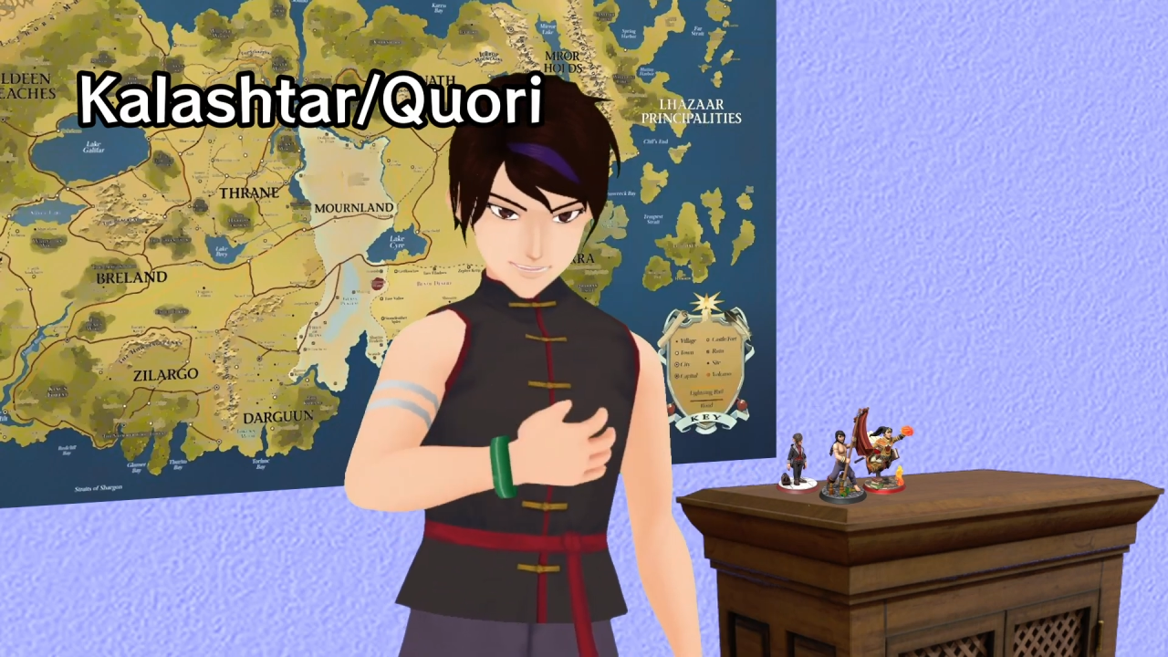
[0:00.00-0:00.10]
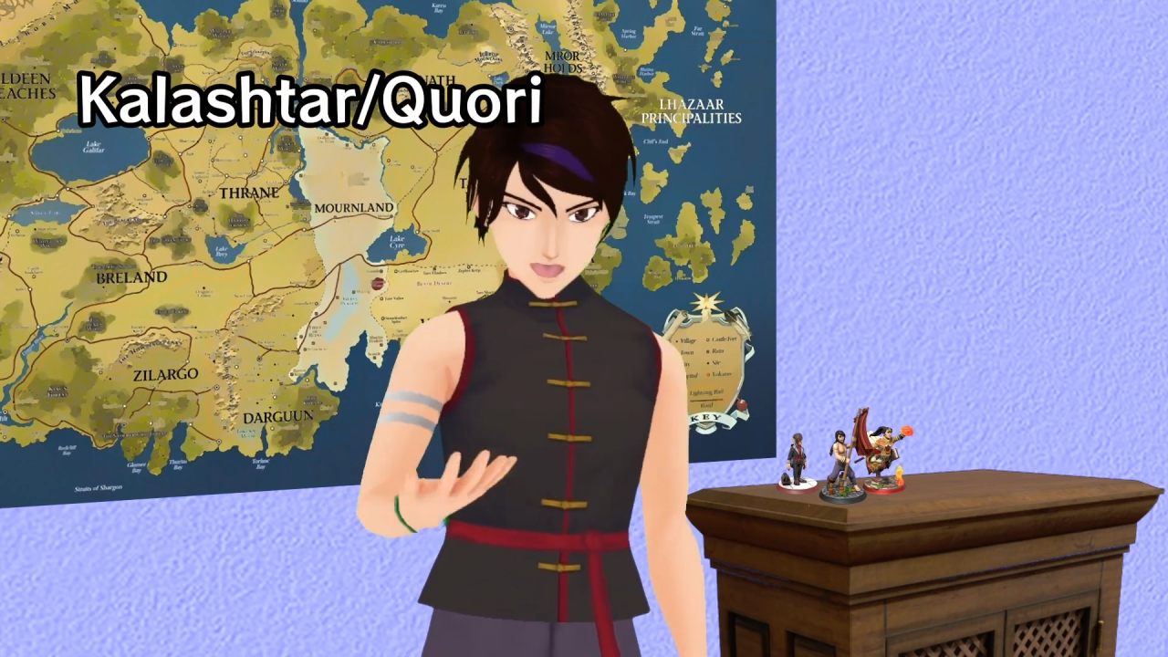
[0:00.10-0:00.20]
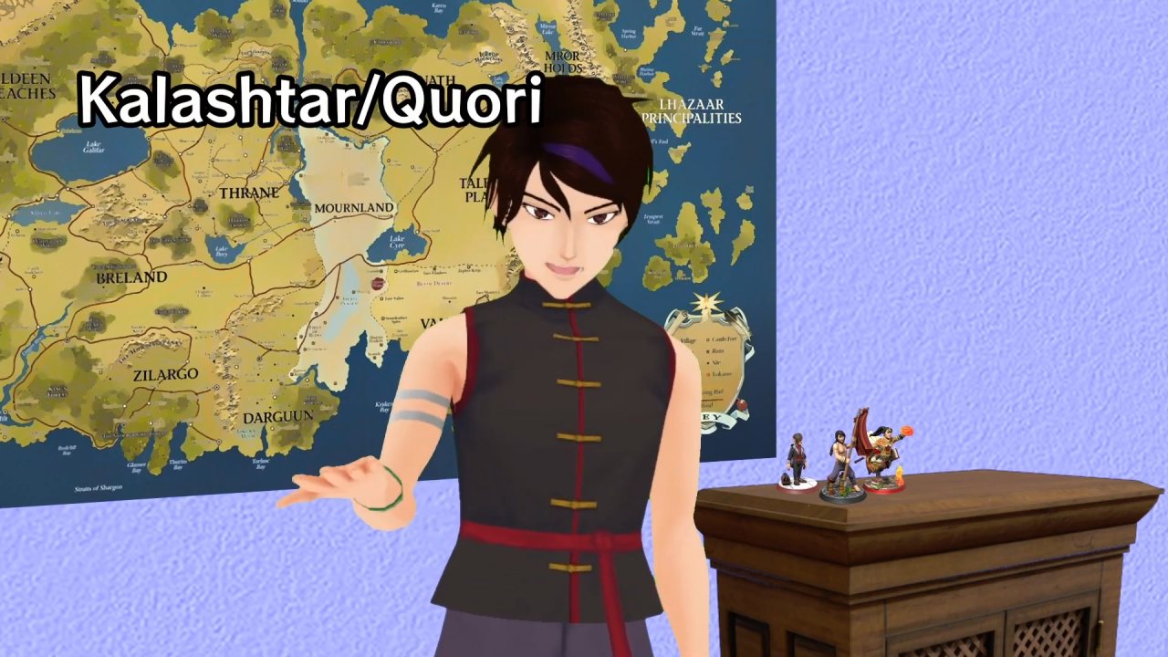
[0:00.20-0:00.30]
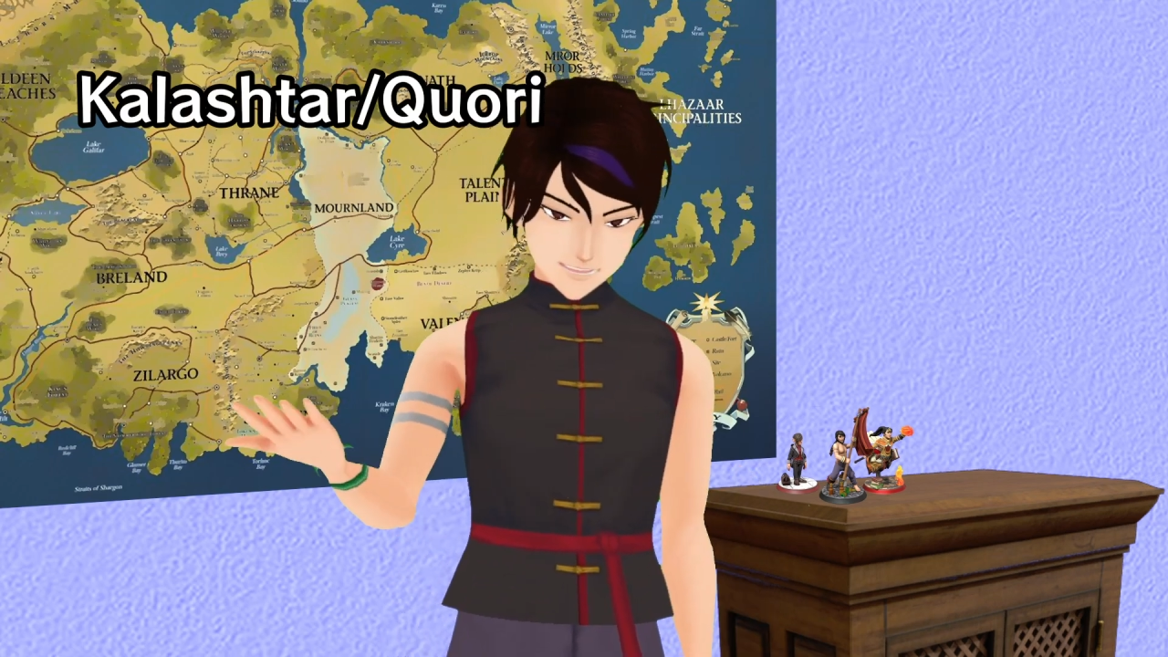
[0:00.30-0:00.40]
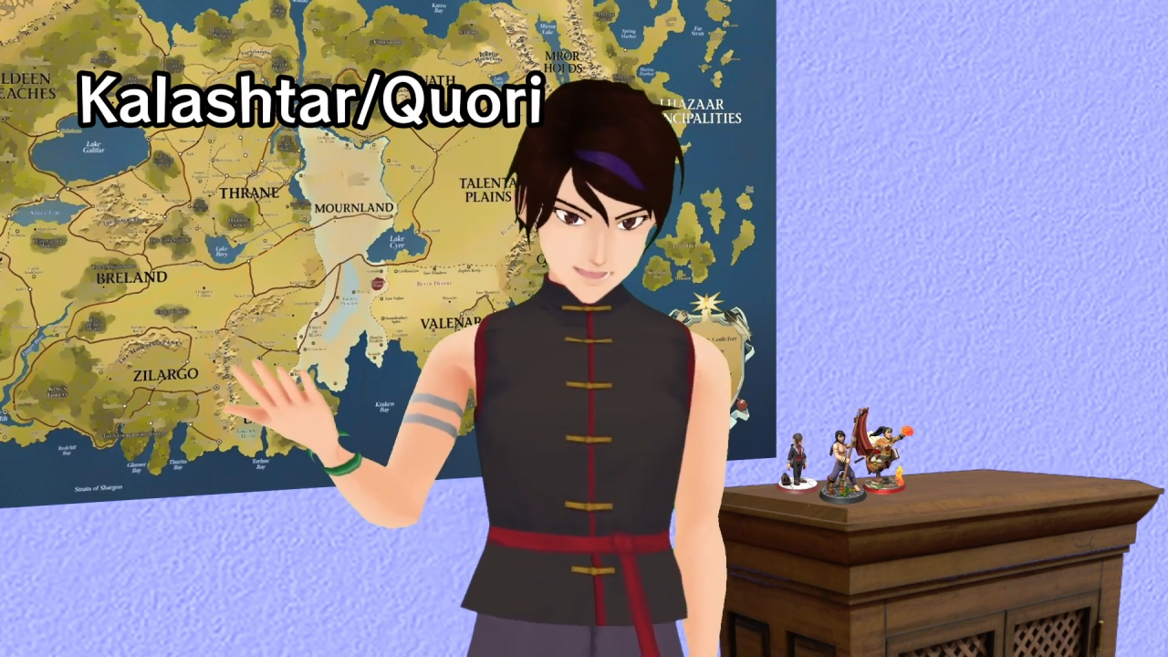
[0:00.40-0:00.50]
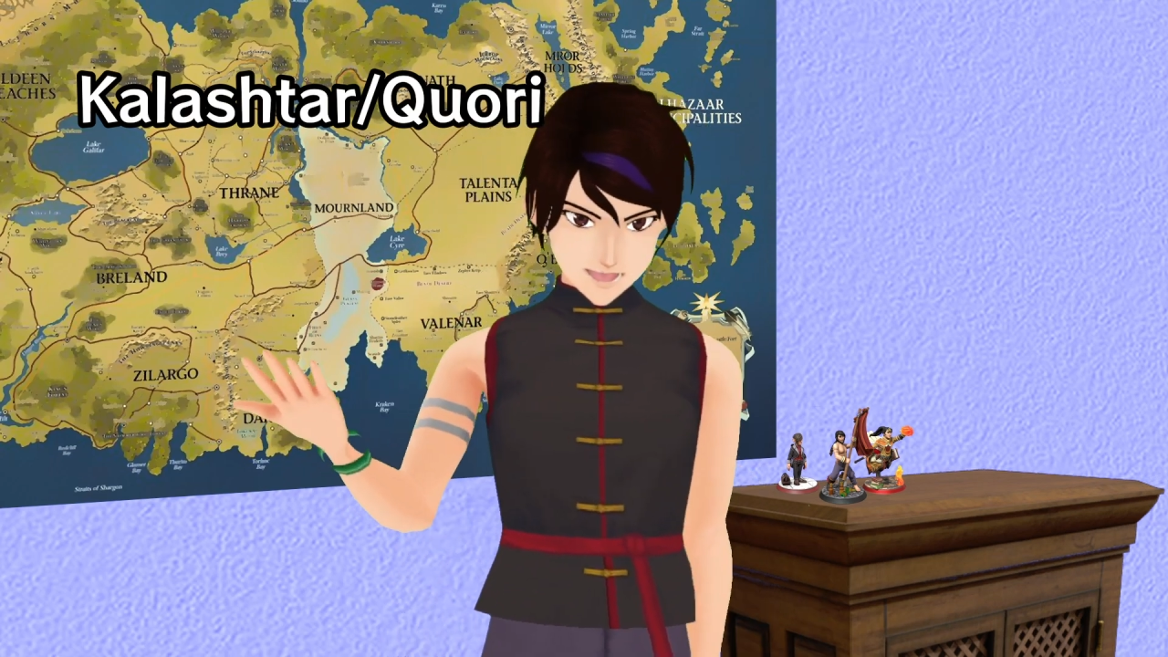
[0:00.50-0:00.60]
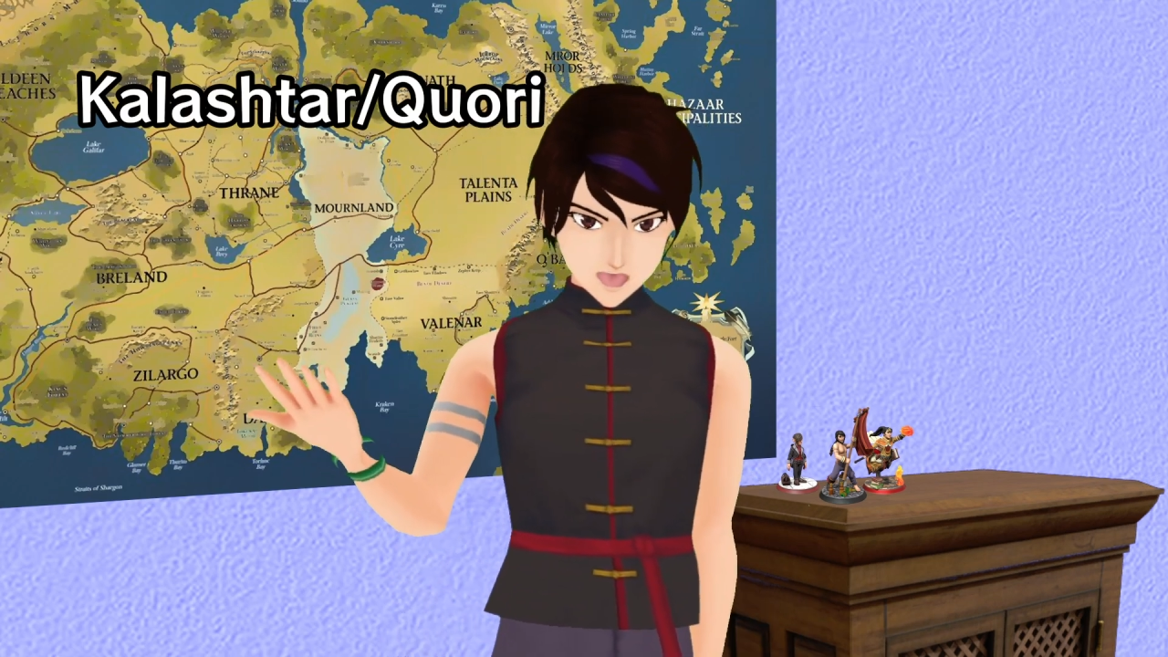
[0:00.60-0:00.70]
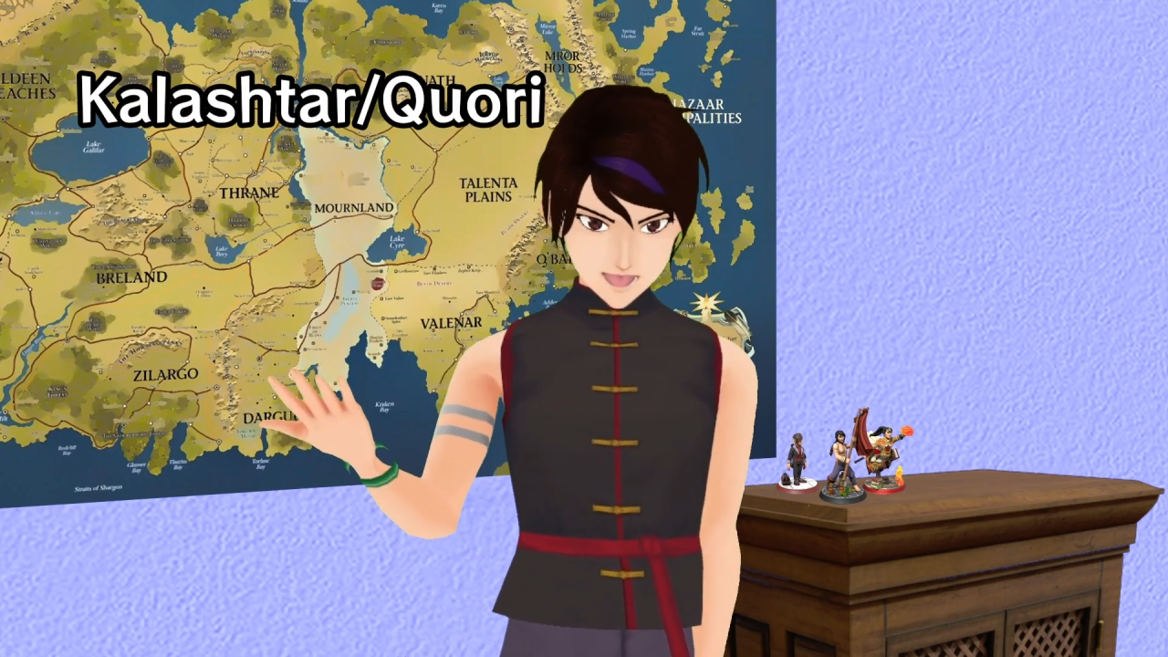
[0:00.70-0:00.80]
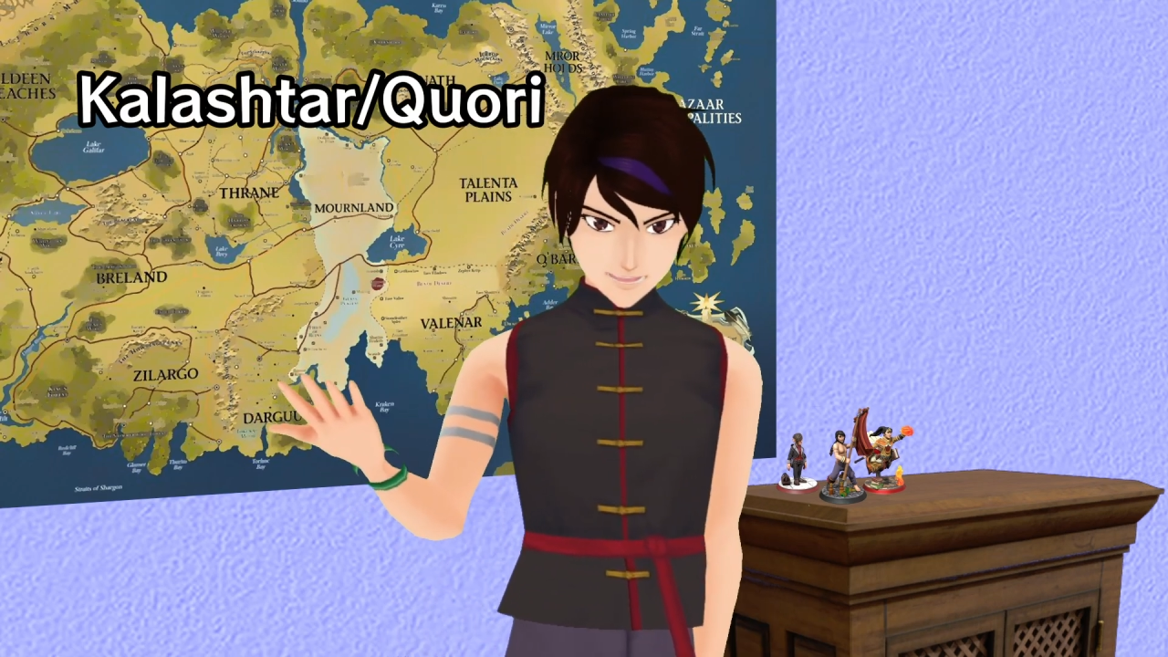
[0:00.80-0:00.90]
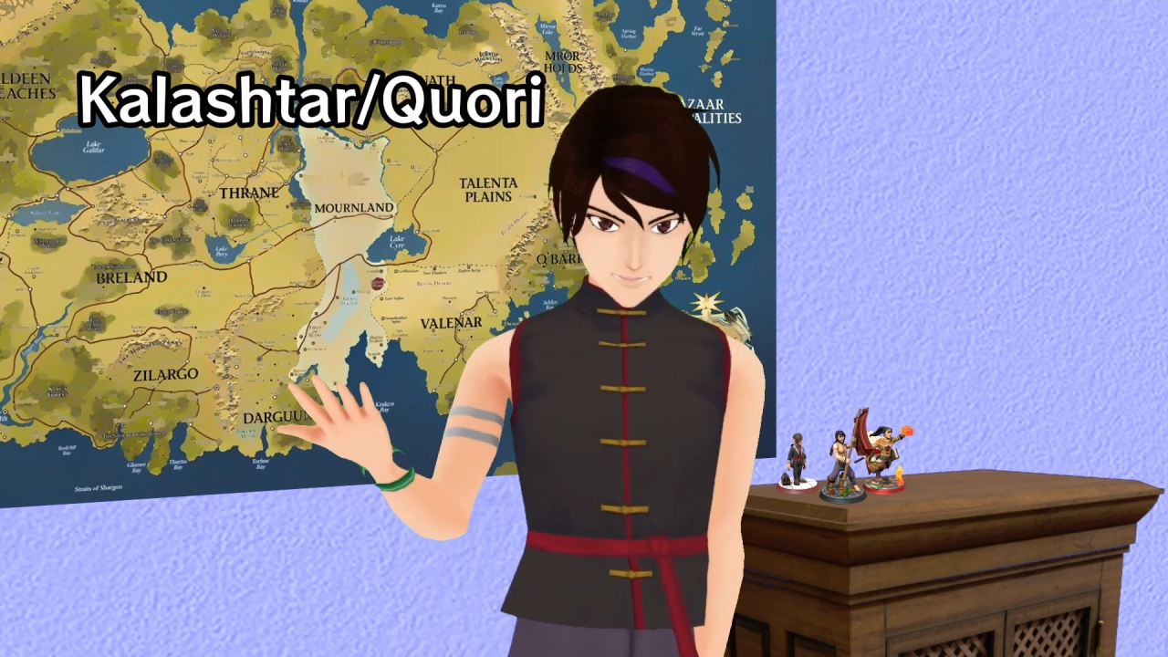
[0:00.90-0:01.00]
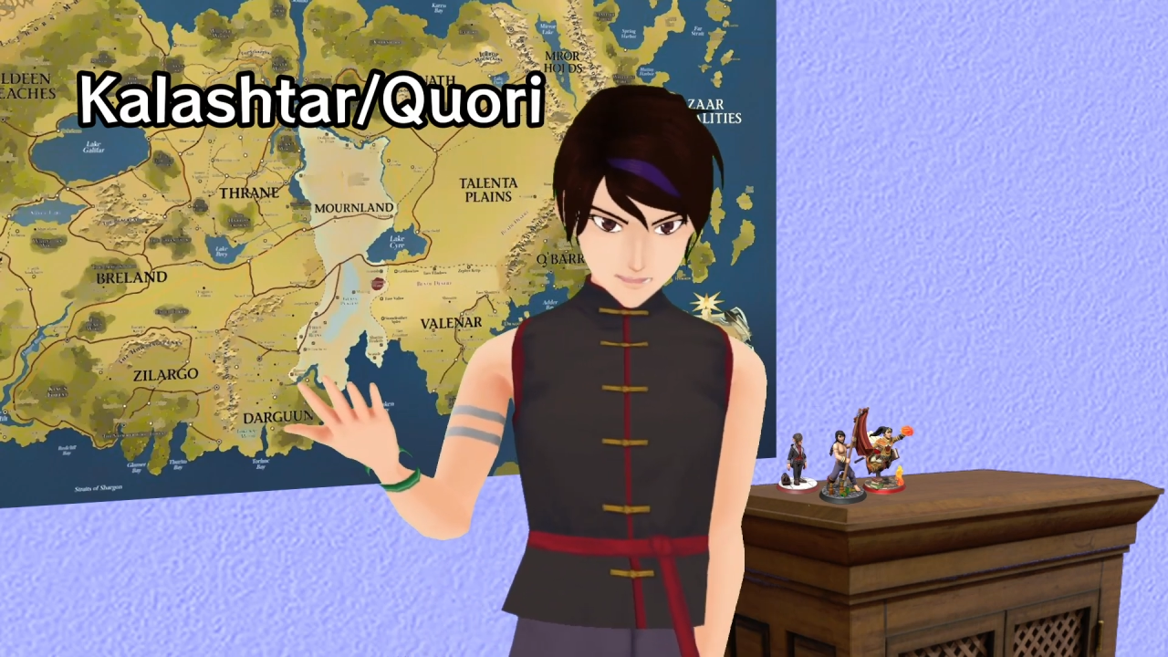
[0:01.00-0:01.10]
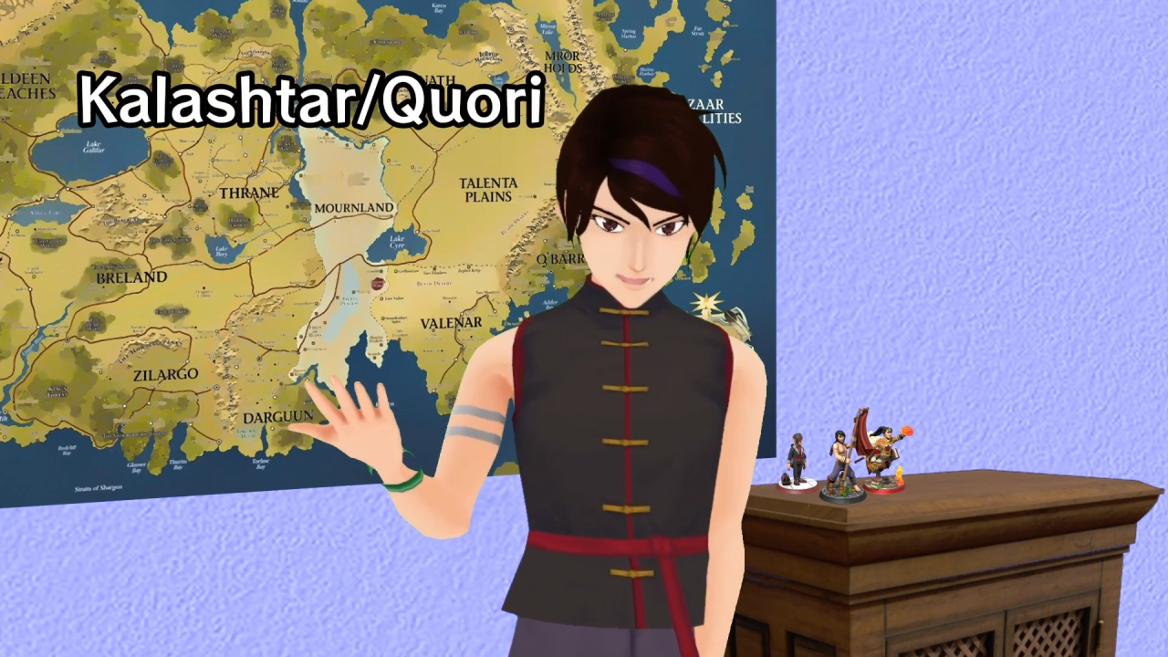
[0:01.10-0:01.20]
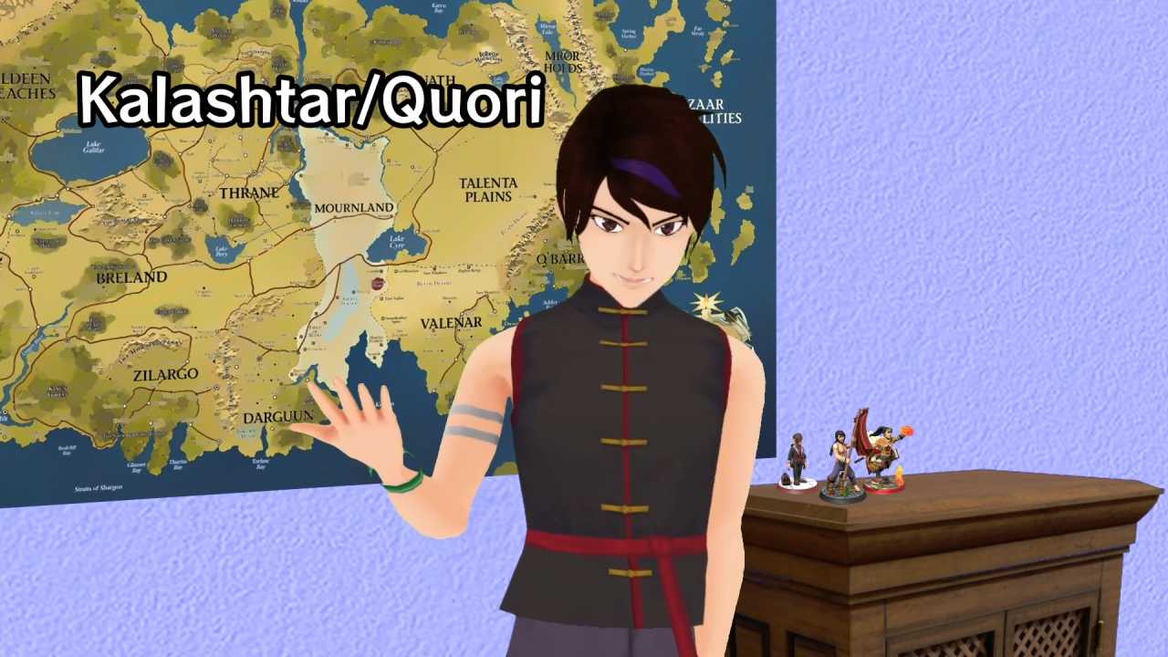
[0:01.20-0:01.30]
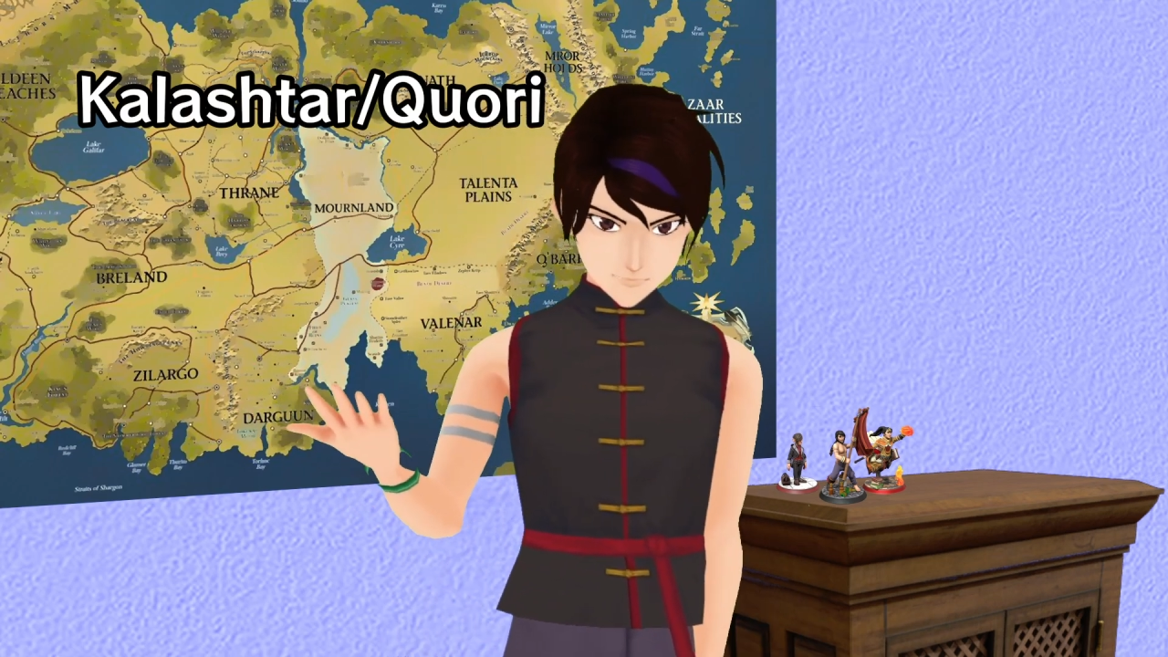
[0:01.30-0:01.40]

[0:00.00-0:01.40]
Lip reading: about taking over Eberron?